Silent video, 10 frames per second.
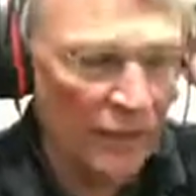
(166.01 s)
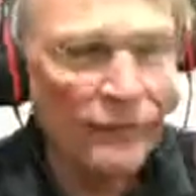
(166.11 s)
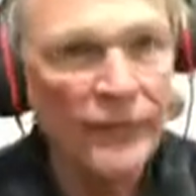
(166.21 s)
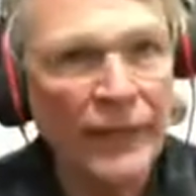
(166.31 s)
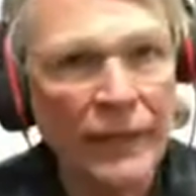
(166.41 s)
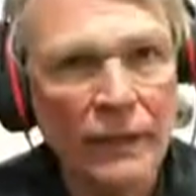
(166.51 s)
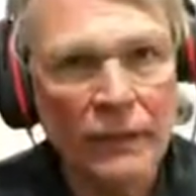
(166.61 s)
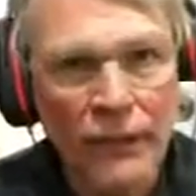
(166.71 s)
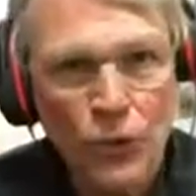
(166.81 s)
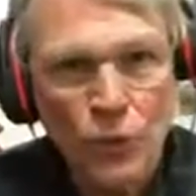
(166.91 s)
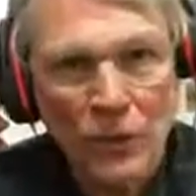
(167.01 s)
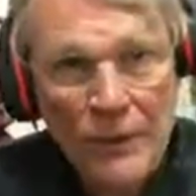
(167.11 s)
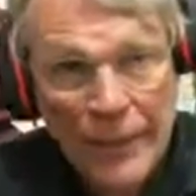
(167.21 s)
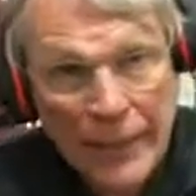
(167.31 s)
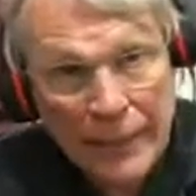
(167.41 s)
of individual
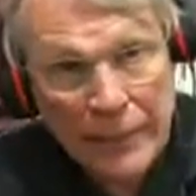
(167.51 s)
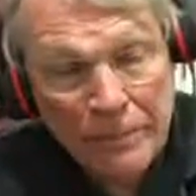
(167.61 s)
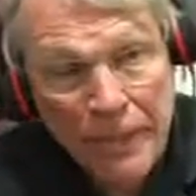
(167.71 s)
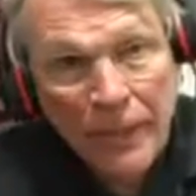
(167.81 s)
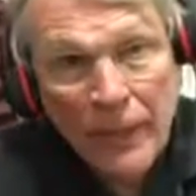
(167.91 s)
time,